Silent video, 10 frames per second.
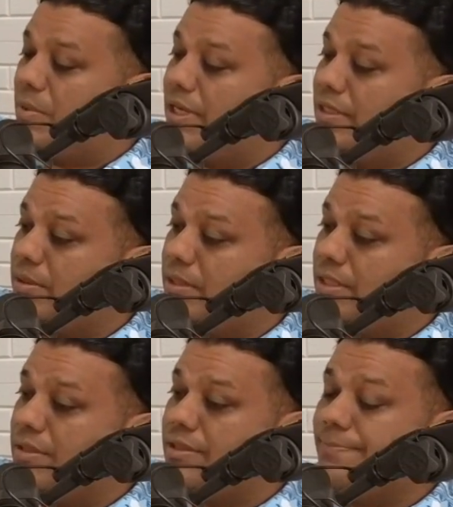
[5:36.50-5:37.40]
and NYU and
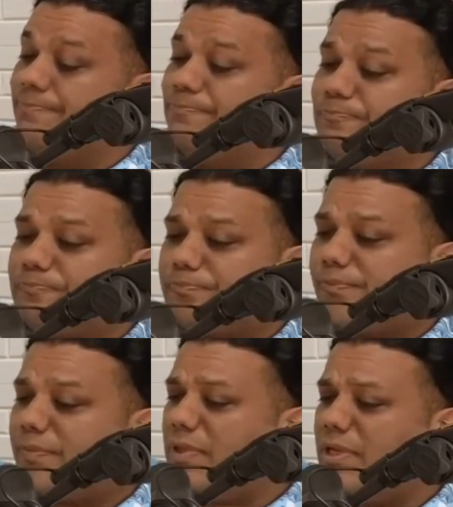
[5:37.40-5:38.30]
others, and
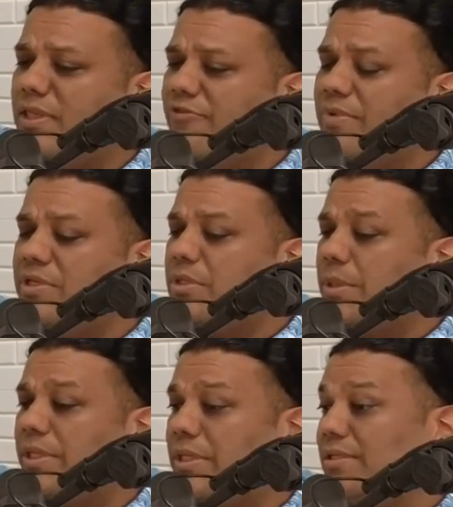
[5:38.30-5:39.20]
they've been
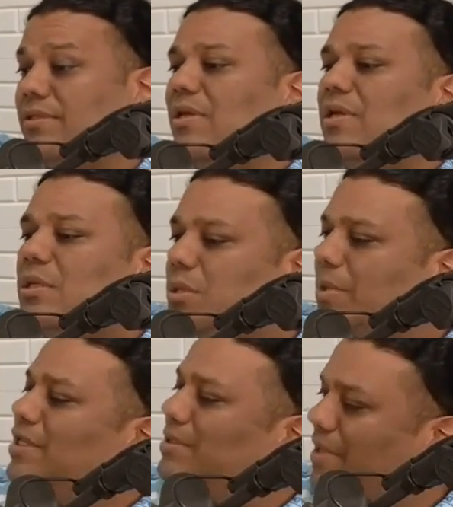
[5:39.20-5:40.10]
showing these
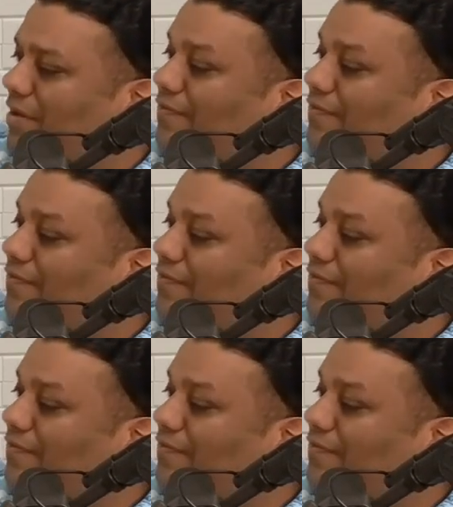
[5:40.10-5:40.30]
tremendous